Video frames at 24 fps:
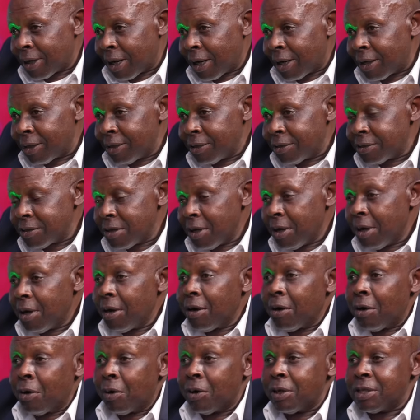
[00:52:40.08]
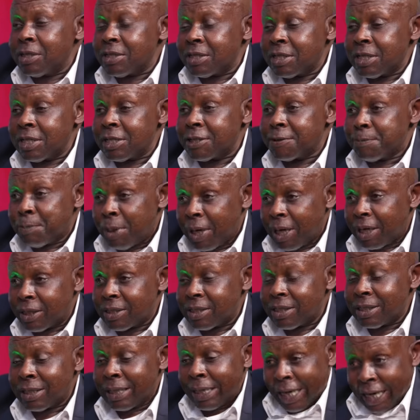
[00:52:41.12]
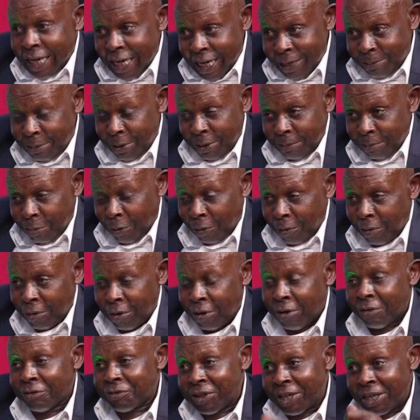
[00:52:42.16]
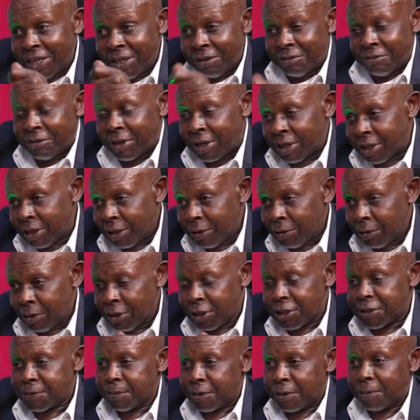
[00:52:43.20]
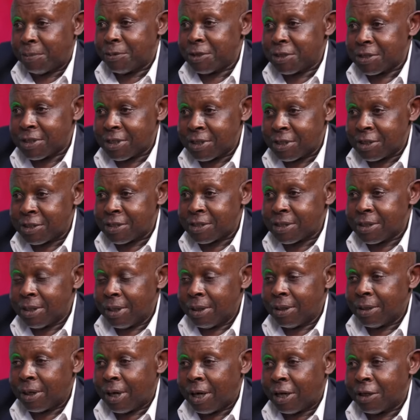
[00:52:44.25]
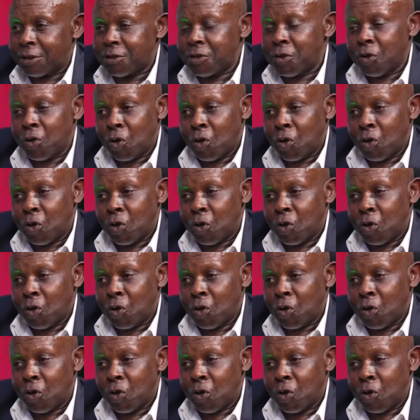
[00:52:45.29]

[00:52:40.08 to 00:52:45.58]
right? Or is this party capable of delivering on its promises, right?